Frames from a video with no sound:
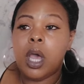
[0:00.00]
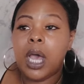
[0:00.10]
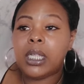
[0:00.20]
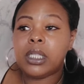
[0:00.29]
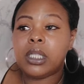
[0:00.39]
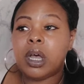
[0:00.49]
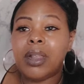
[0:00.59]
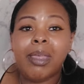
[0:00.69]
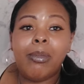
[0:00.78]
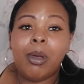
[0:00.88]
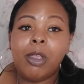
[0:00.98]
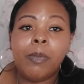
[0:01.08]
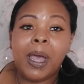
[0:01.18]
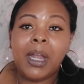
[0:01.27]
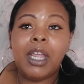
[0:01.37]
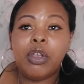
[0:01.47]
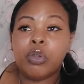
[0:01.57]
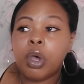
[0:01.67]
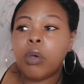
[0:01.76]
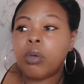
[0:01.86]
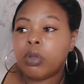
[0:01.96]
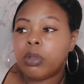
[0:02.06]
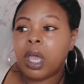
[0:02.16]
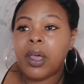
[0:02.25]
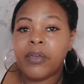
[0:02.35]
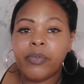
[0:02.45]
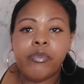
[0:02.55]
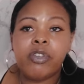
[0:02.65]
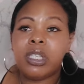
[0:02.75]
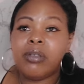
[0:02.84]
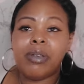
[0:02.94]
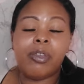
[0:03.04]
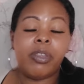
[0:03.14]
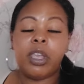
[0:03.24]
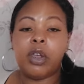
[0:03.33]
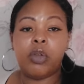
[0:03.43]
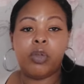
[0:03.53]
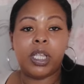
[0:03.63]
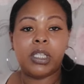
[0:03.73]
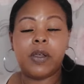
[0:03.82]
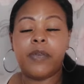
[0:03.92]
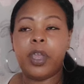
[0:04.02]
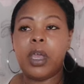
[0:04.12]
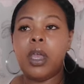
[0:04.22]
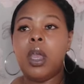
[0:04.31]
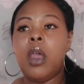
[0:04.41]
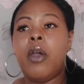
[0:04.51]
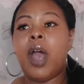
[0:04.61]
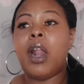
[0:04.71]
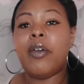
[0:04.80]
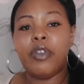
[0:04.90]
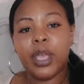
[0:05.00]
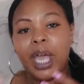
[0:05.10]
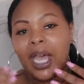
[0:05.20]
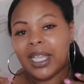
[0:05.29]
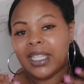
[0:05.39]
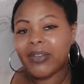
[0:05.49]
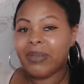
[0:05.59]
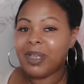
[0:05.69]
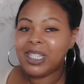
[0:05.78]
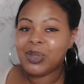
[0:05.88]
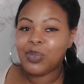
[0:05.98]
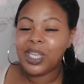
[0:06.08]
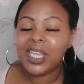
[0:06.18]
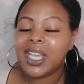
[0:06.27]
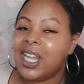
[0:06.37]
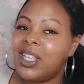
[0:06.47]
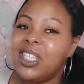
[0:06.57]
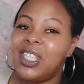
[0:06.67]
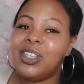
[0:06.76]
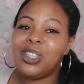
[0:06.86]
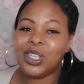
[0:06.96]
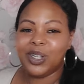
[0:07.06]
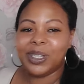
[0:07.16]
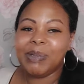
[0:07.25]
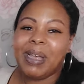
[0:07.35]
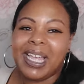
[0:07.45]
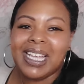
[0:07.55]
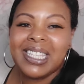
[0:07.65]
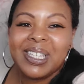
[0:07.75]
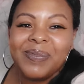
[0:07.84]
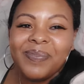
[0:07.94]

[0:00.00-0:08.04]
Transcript: And I'll email you back, let you know that I've received everything and all that stuff, yeah? All right, I love you guys. Have an amazing week, and I'll see you soon. Bye, guys.